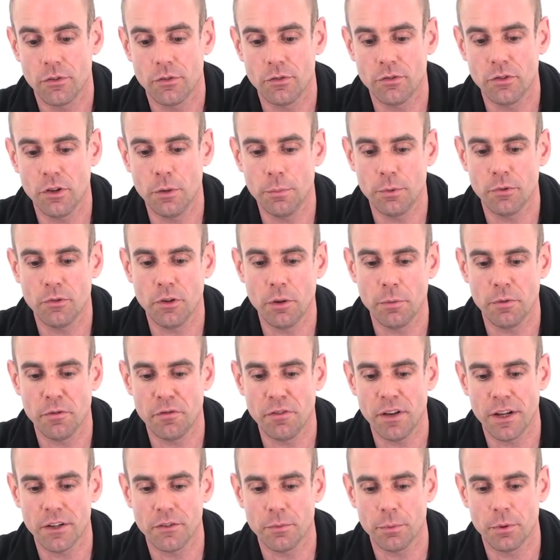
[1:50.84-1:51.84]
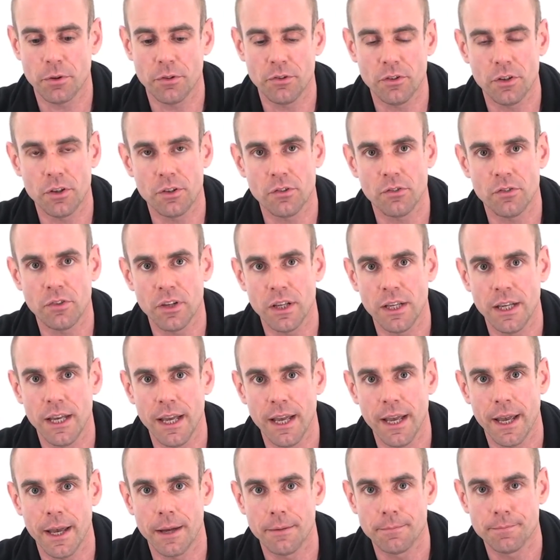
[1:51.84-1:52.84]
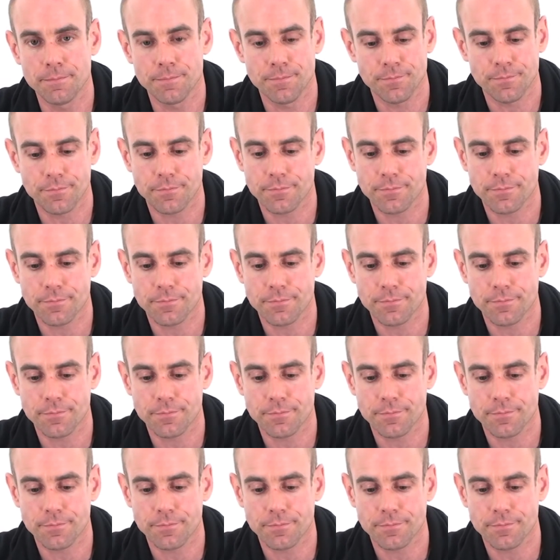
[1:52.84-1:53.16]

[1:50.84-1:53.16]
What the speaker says: it's super, super flexible, as you can see here.